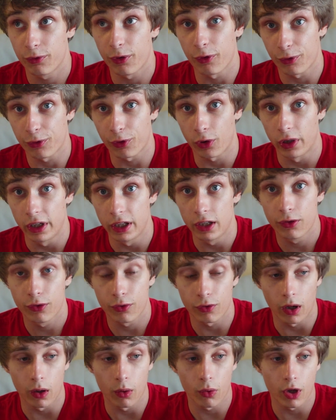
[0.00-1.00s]
free
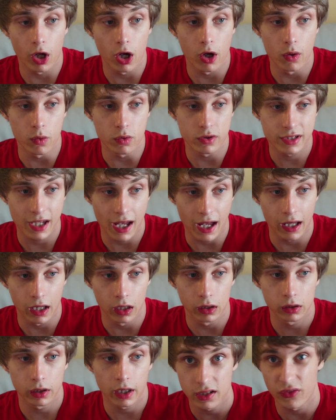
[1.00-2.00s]
throughout the
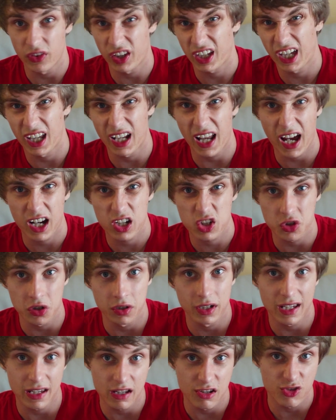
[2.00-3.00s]
hotel, and the
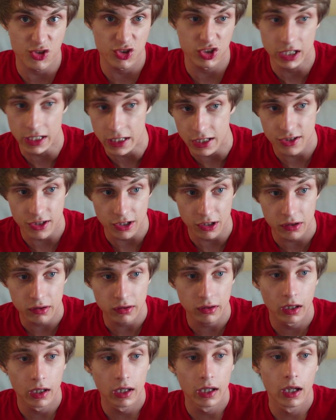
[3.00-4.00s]
connection is decent.
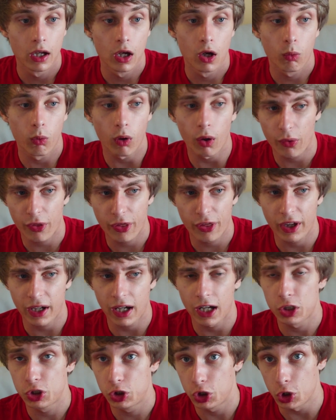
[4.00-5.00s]
One thing
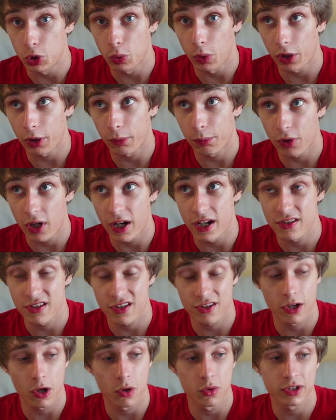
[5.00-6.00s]
I do want to praise
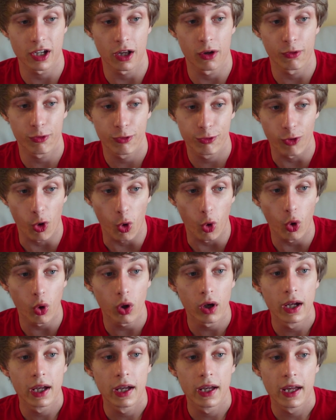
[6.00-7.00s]
this hotel
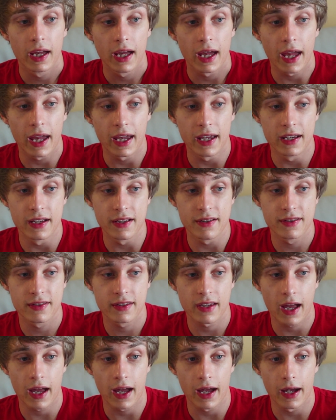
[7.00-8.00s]
for
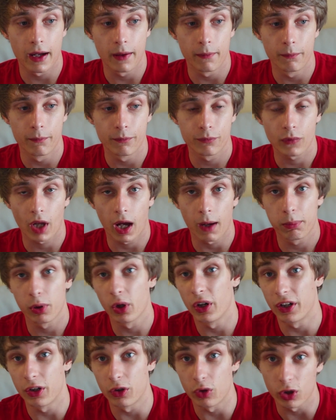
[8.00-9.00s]
is I
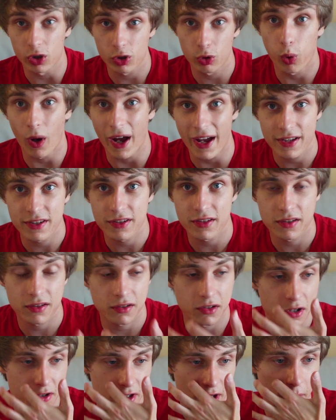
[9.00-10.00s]
put in a request,
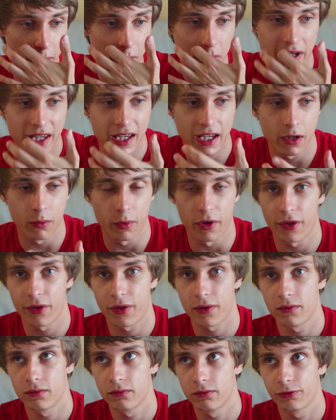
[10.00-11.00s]
because I'm here
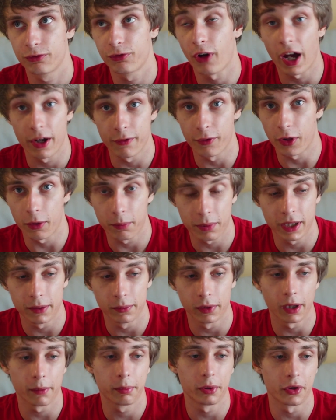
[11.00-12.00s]
with 5 other
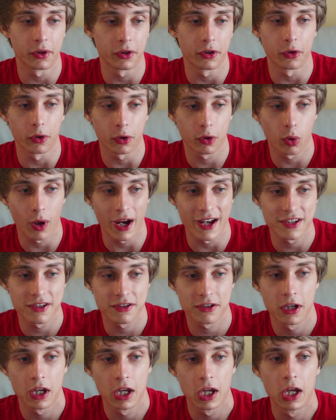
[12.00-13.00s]
people, I put in a request